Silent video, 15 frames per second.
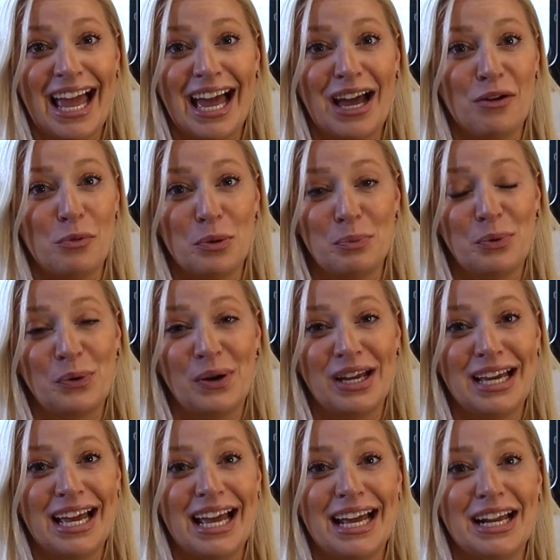at one
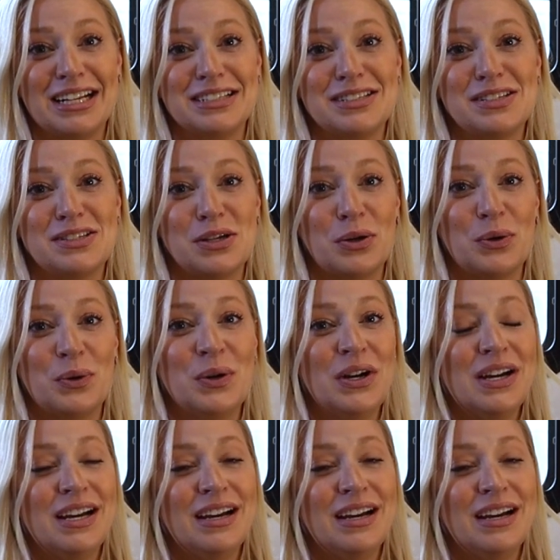point, and so